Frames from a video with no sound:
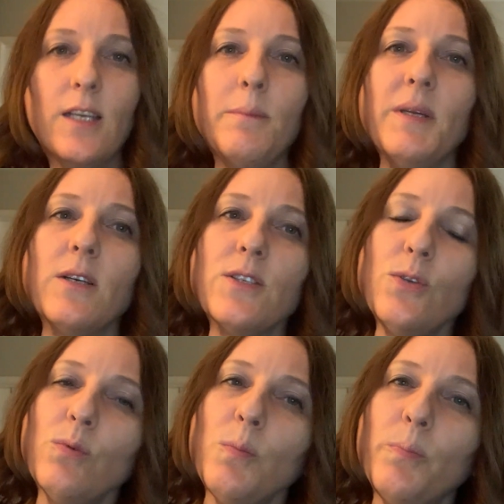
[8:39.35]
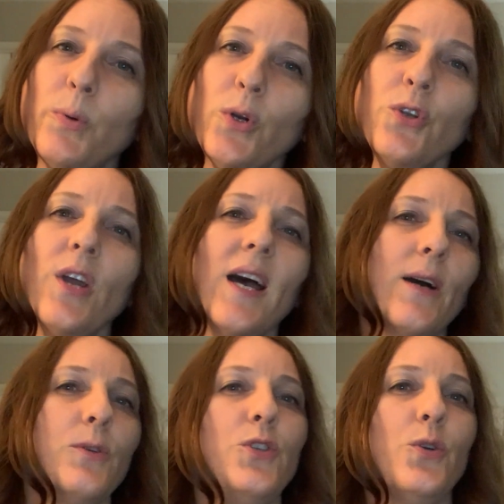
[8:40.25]
because you will burn
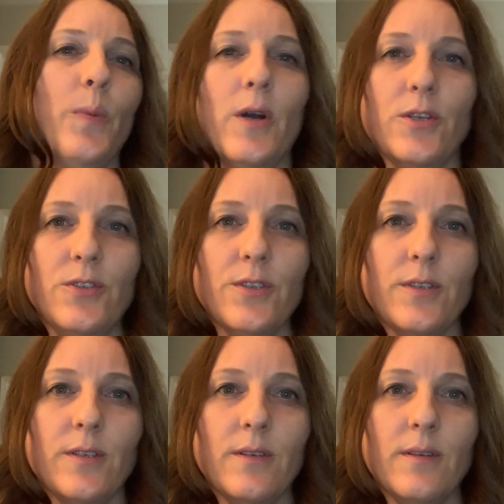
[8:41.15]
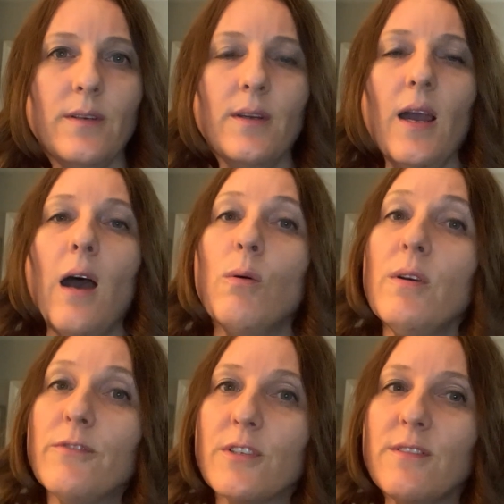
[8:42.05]
out your partner.
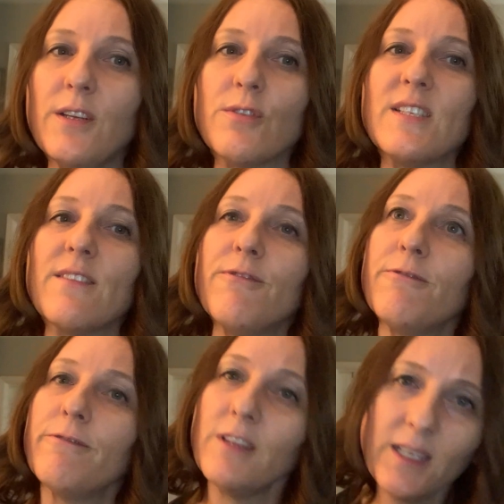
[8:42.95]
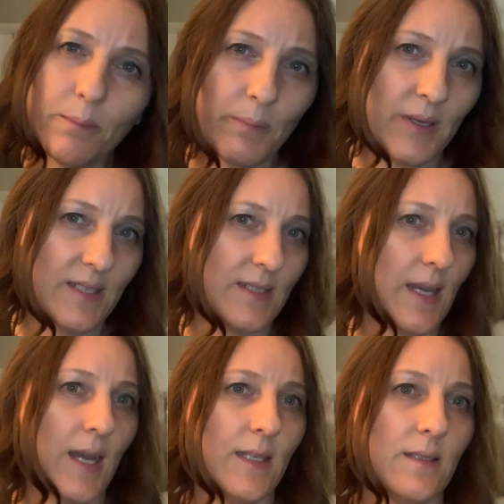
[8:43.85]
However, there is a flip
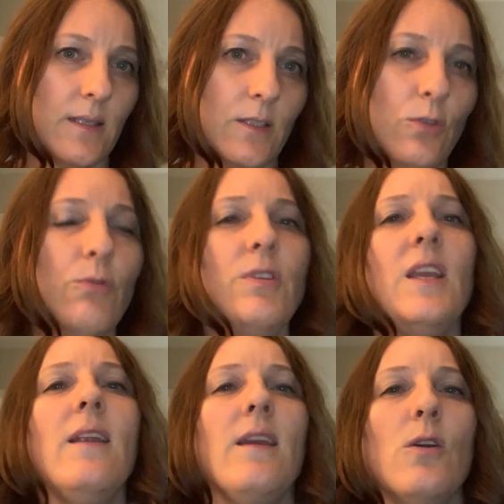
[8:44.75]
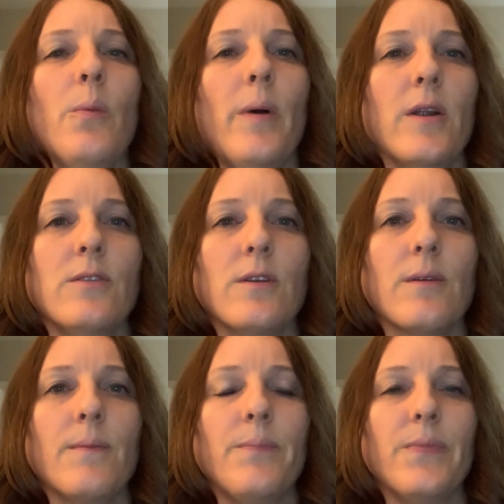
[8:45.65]
side to needing your partner.
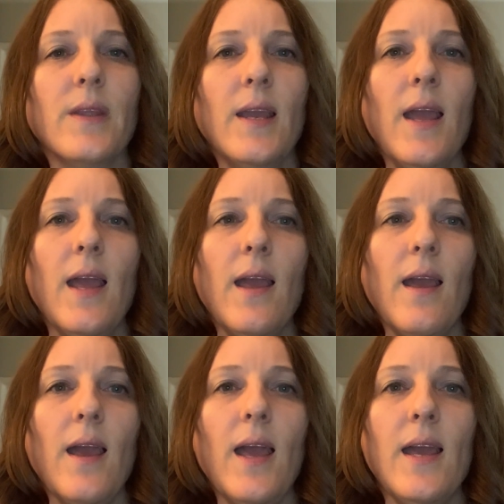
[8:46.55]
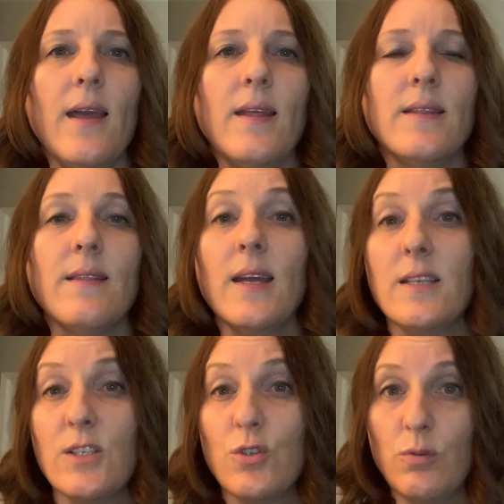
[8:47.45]
And that
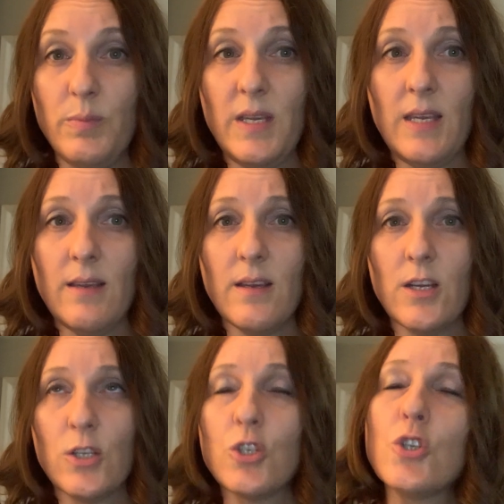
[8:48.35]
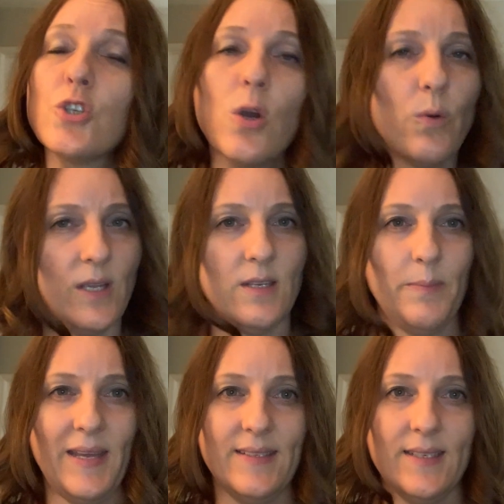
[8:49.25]
is to be so
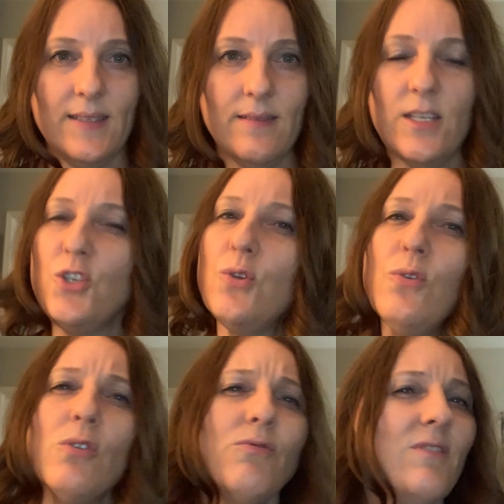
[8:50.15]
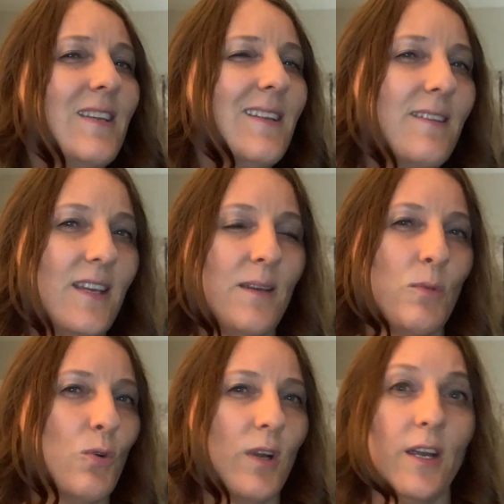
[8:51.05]
independent that you don't need him
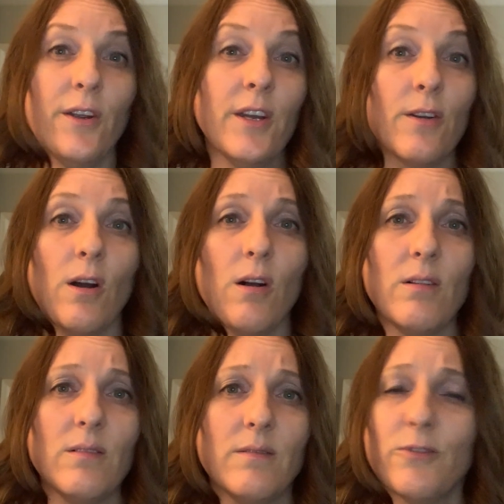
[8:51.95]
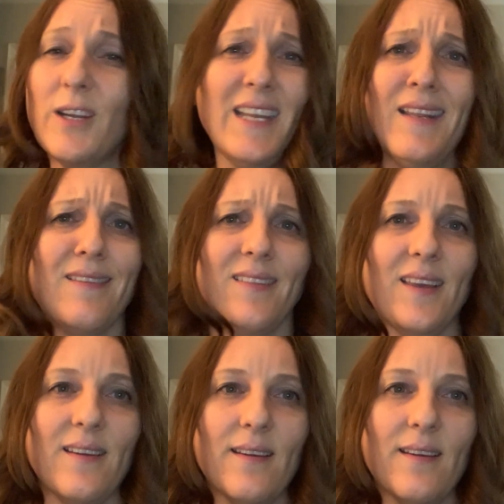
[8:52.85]
or her at all for anything.